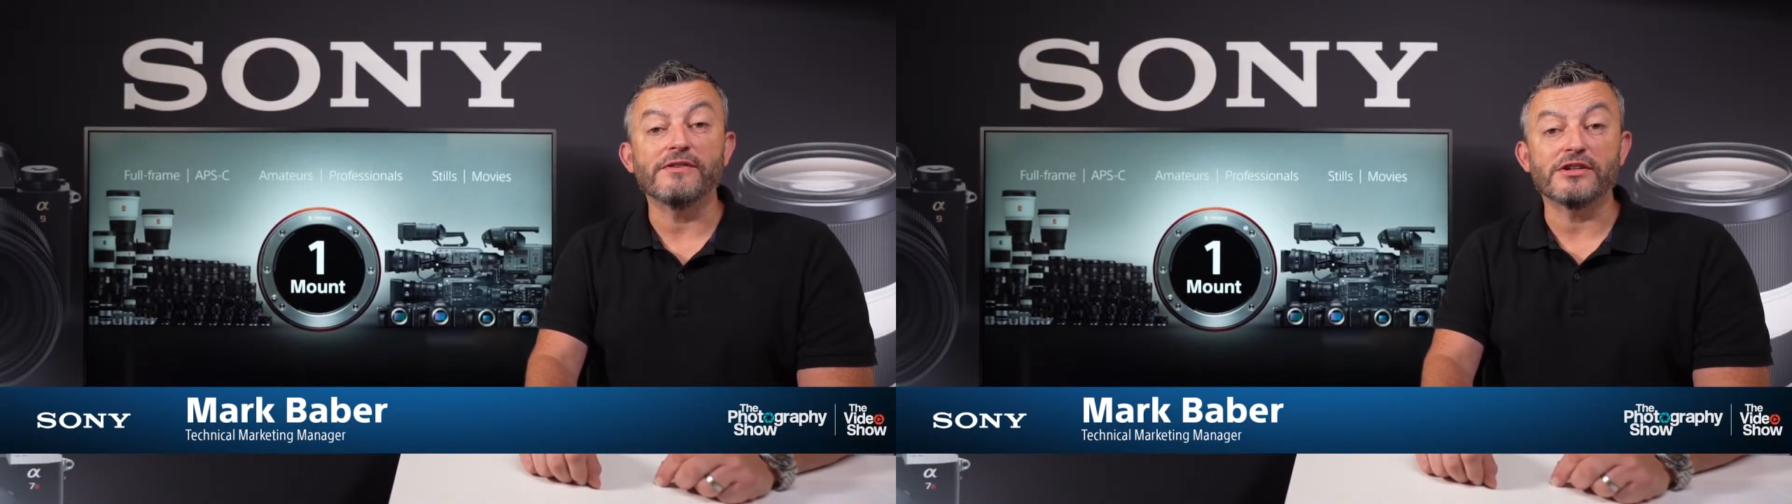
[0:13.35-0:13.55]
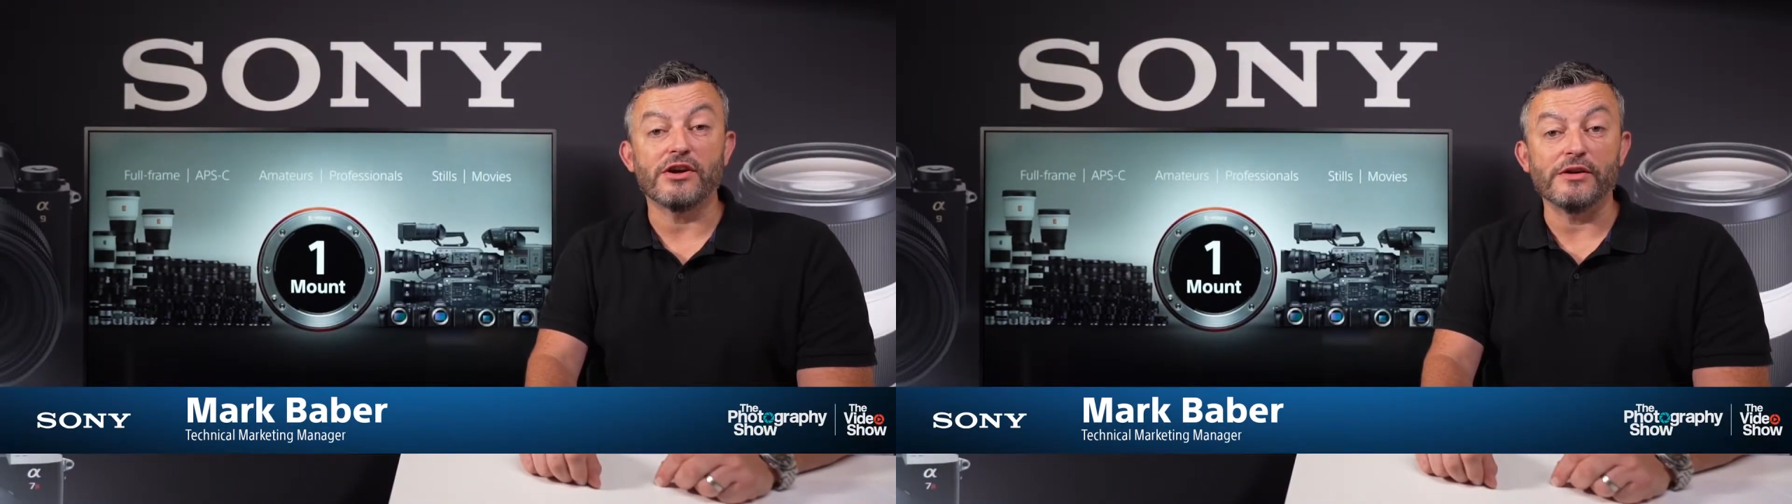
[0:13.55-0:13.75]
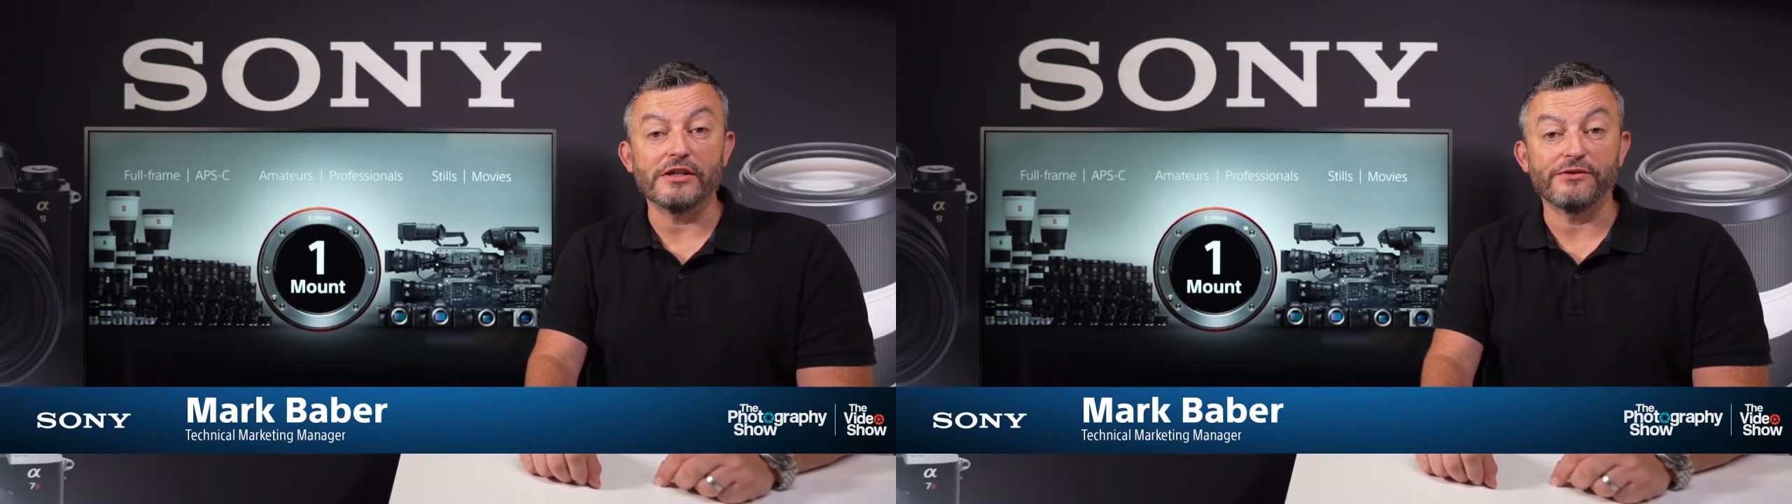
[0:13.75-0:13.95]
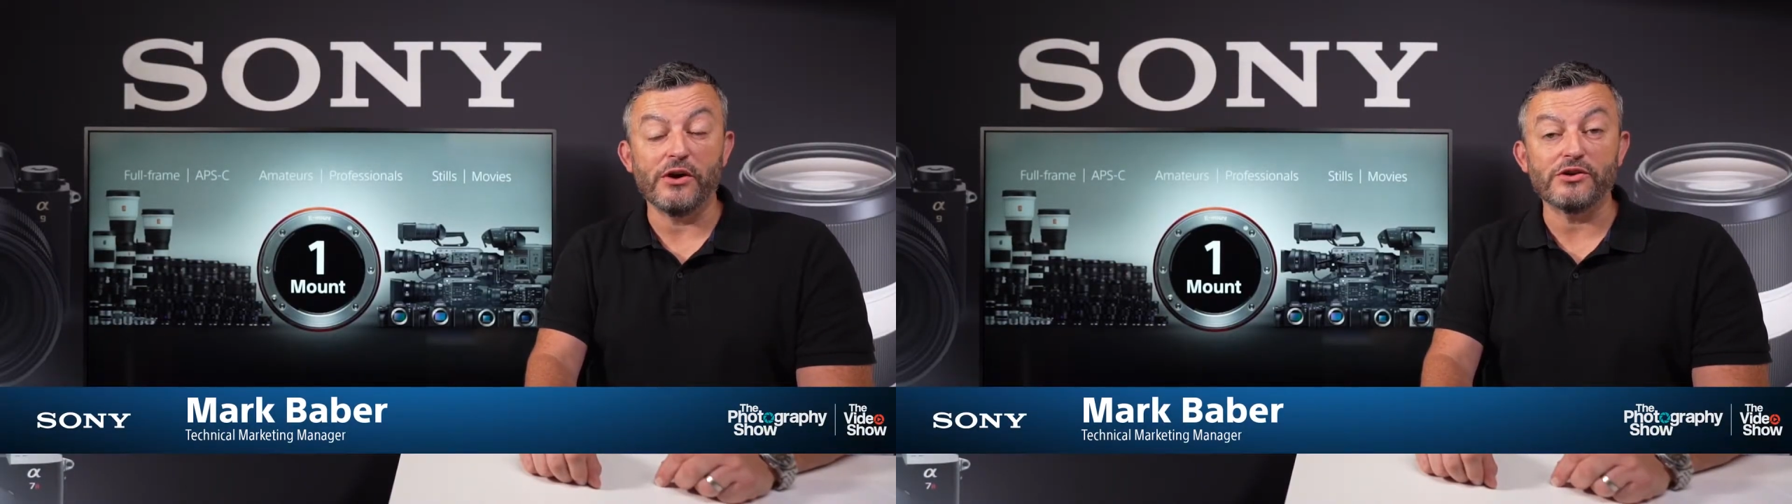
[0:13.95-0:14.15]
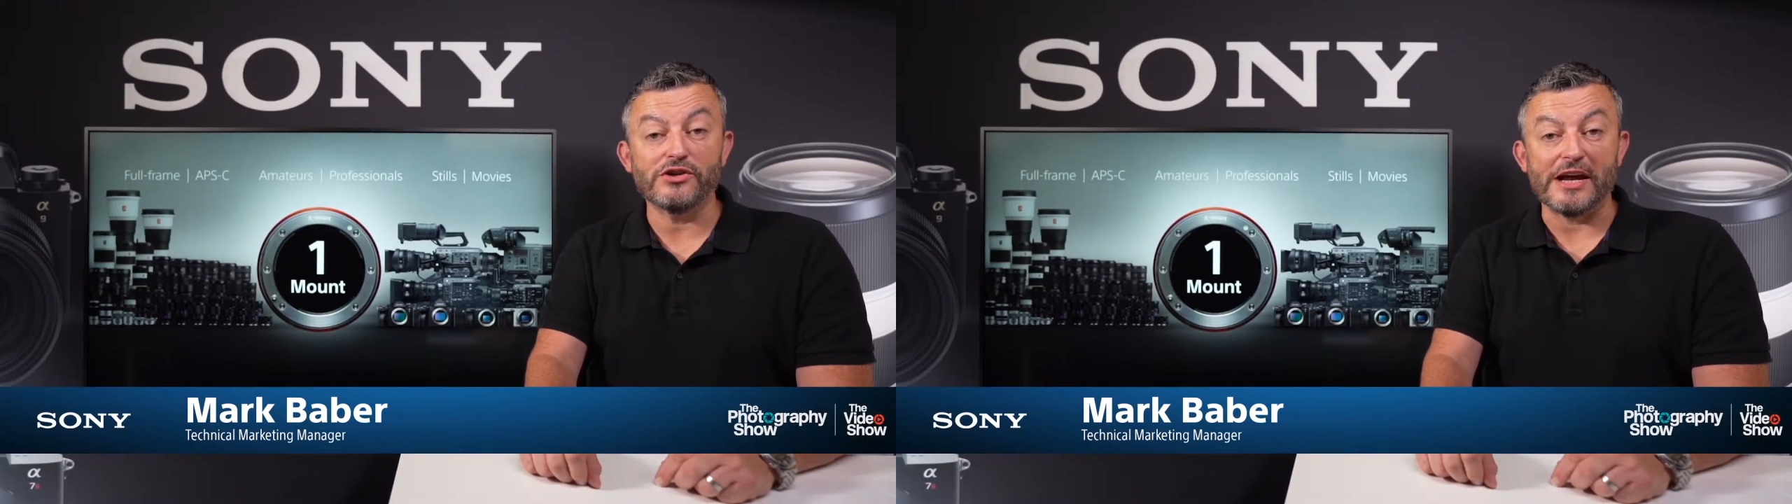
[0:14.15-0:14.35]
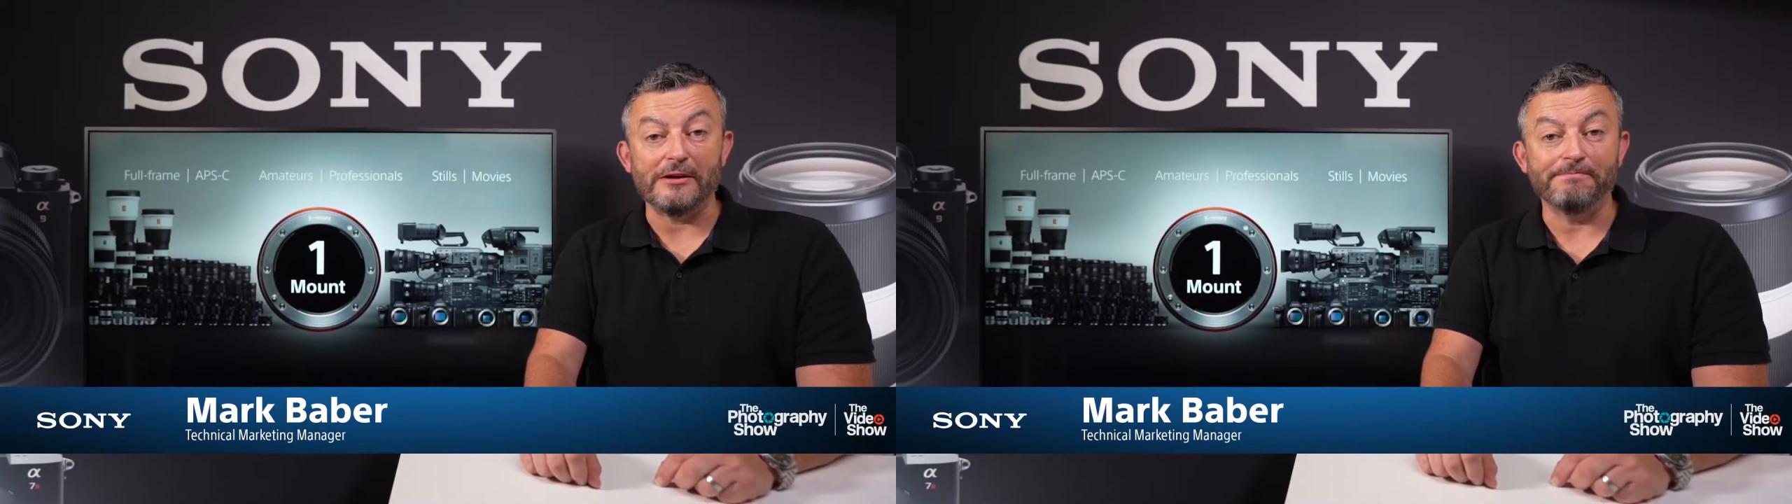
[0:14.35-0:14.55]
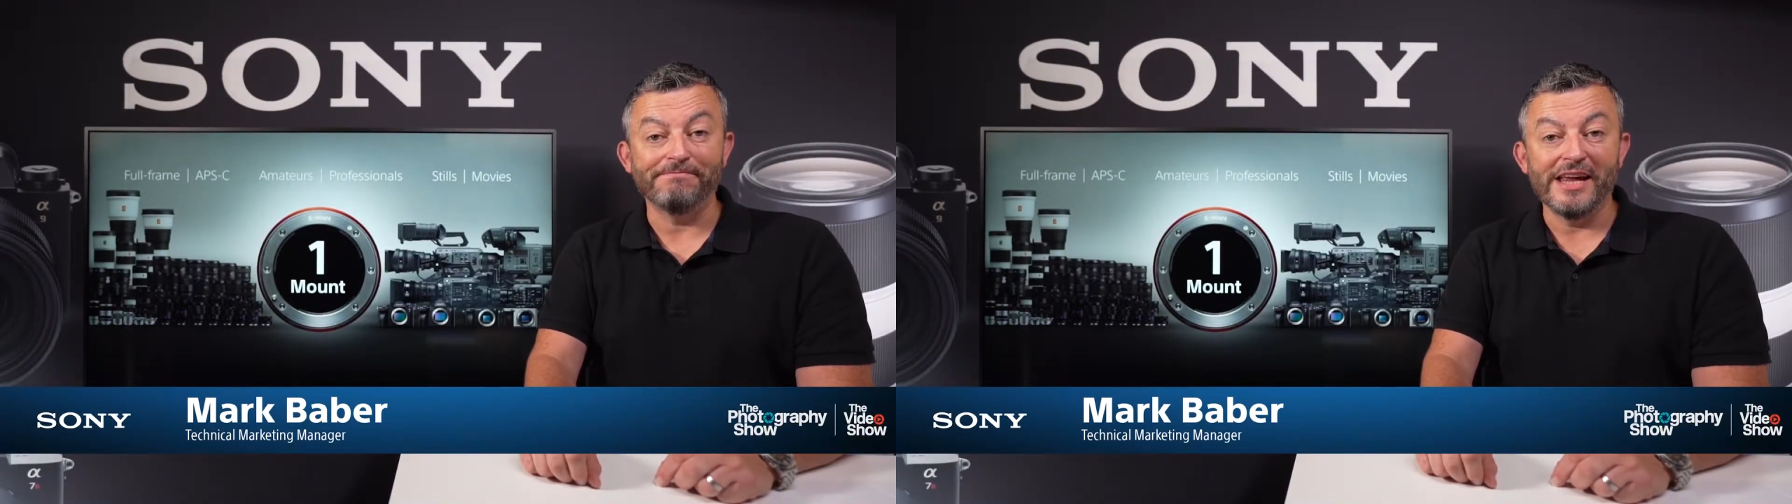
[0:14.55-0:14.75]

for Sony's Photo Channel.